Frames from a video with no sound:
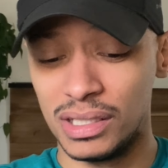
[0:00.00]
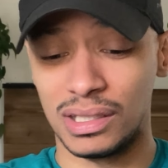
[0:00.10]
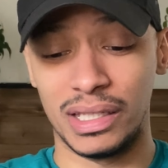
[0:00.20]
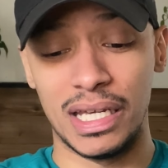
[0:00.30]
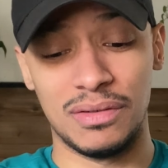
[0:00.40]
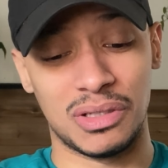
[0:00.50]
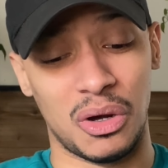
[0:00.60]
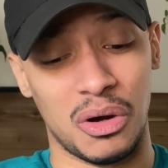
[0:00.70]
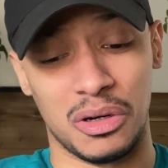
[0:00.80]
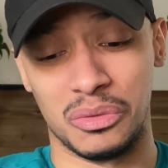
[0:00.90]
The leaves
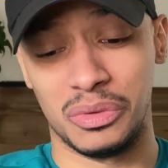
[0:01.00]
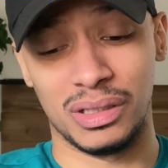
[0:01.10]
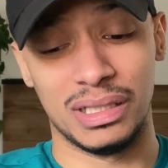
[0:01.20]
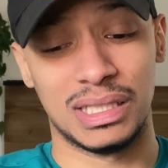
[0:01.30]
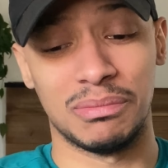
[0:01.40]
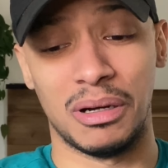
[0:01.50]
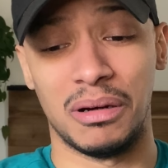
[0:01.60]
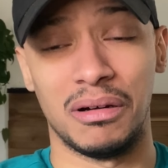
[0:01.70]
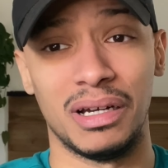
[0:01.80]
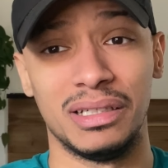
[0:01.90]
are really
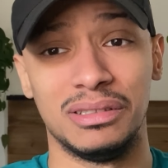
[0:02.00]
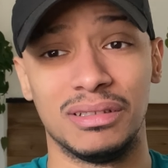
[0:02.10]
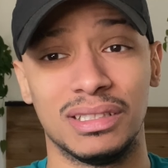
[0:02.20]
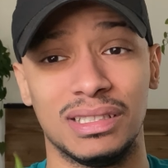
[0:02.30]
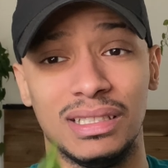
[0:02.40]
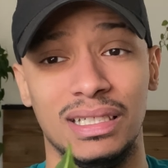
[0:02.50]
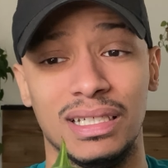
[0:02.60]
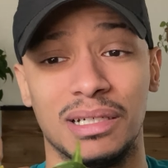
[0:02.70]
small, as you can see,